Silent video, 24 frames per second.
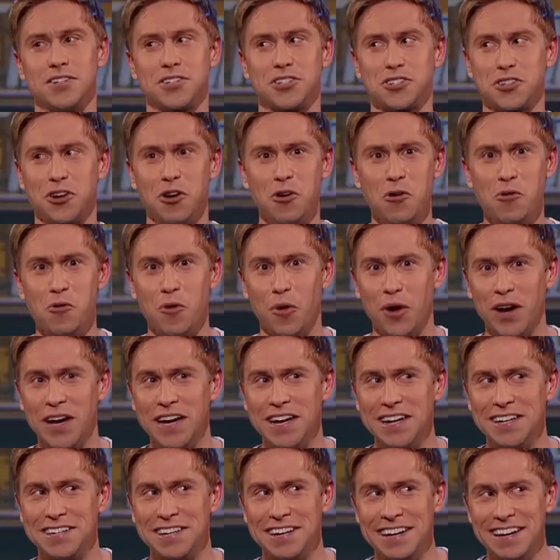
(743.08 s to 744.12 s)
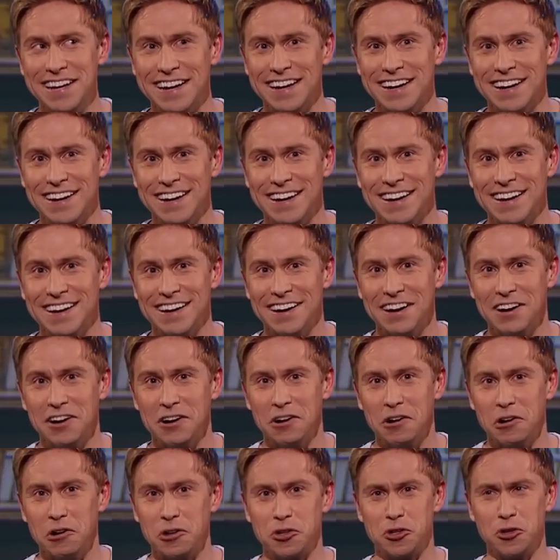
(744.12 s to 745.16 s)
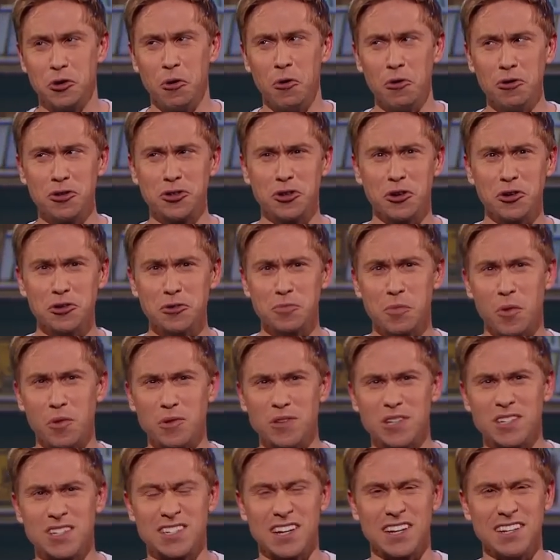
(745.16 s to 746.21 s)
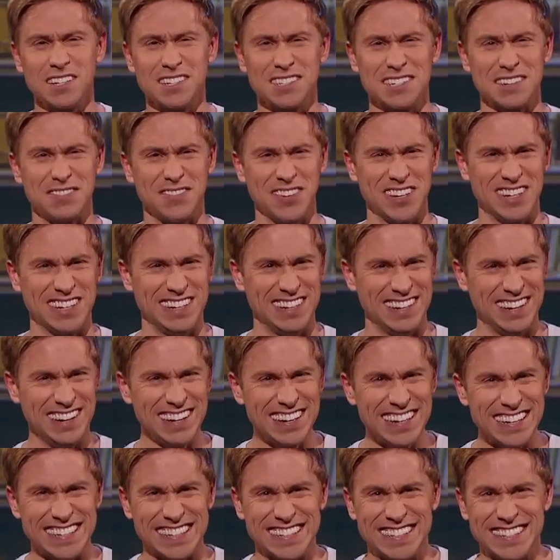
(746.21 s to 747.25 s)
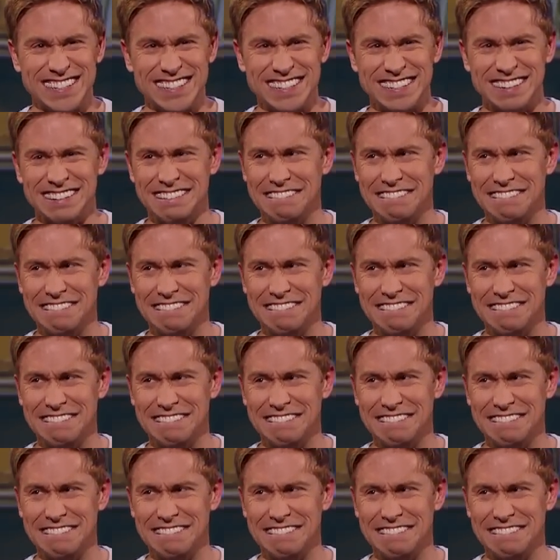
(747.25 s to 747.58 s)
So weird, isn't it? George Osborne's done something nice.